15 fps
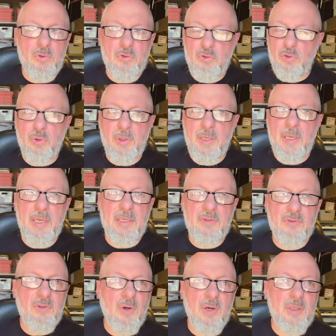do it
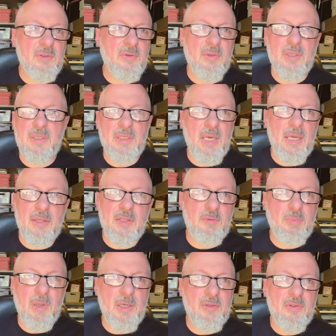inside and think, yeah, this
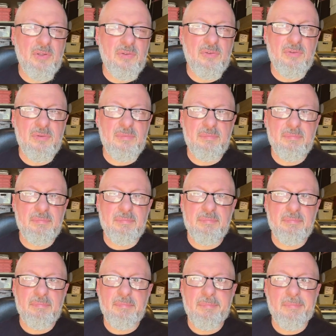place is,
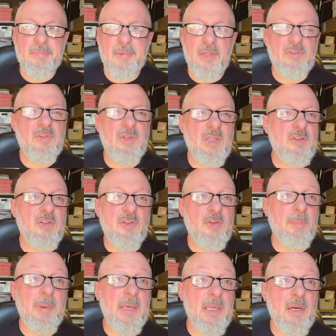this is a
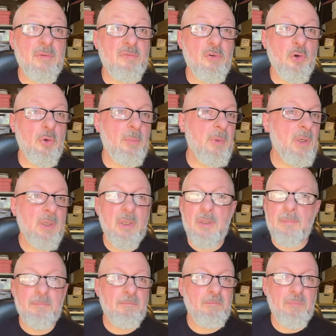big enough room.
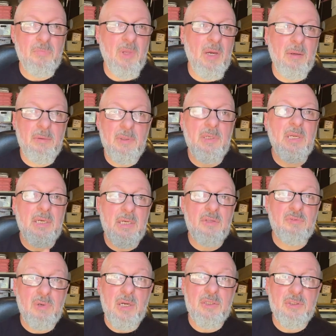No, you need
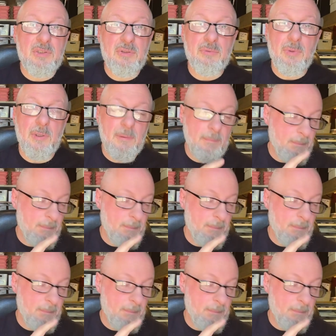extraction as well.